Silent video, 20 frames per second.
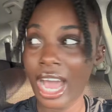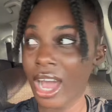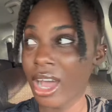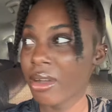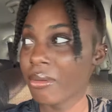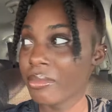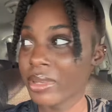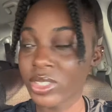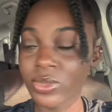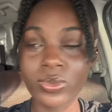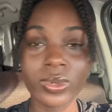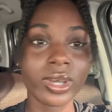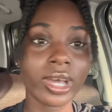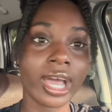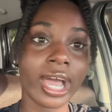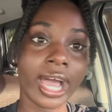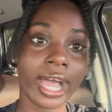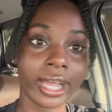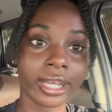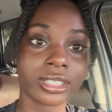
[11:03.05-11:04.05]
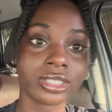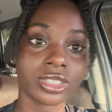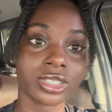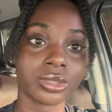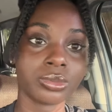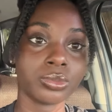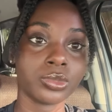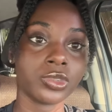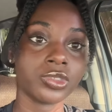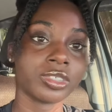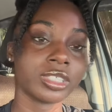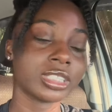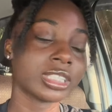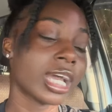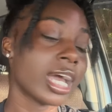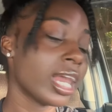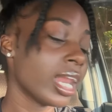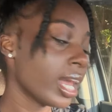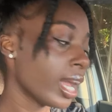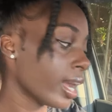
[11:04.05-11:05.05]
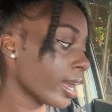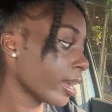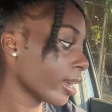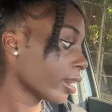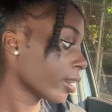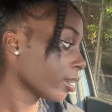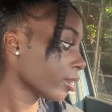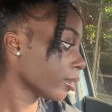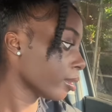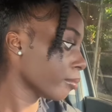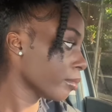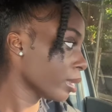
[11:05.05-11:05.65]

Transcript: mess with action movies. I like